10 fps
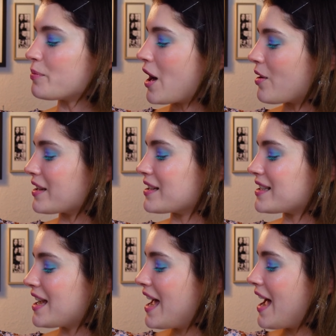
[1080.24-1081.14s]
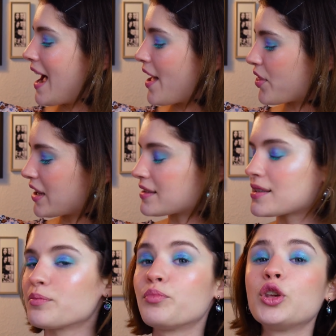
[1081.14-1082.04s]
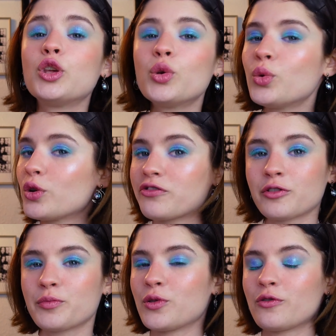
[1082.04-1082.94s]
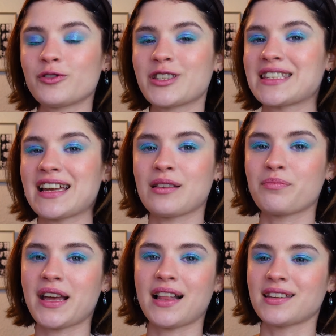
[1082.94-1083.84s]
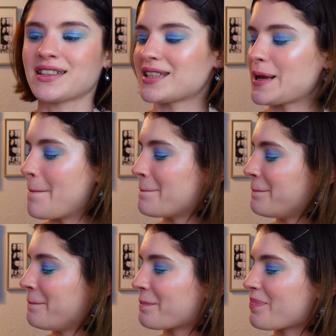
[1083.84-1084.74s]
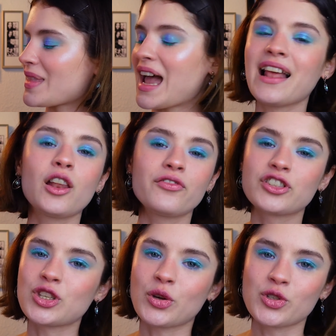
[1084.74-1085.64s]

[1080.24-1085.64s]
about it. I think it's a beautiful, beautiful, stunning palette. I love it so